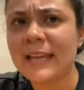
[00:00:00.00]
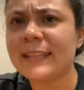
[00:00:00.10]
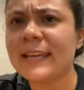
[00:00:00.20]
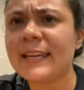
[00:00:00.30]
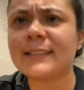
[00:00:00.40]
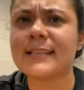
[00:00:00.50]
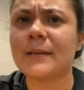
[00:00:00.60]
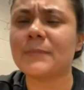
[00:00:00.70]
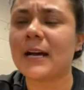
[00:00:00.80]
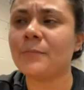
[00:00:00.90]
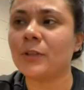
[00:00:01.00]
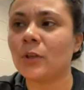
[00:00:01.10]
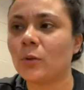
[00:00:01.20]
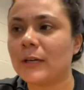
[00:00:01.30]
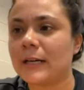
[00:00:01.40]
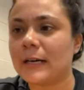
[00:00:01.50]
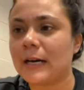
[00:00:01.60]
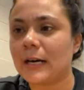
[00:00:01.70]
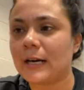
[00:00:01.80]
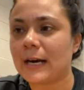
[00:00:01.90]
then at the same time, you know,
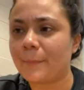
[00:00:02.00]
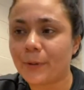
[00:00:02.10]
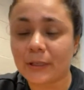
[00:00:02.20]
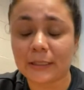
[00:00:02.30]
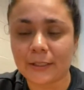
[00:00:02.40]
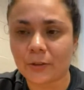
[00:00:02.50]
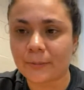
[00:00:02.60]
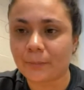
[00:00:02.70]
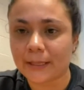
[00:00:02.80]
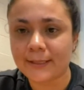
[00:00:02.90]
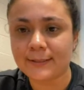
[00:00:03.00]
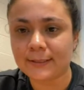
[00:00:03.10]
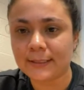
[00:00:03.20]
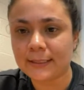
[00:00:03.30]
I put a leader in place,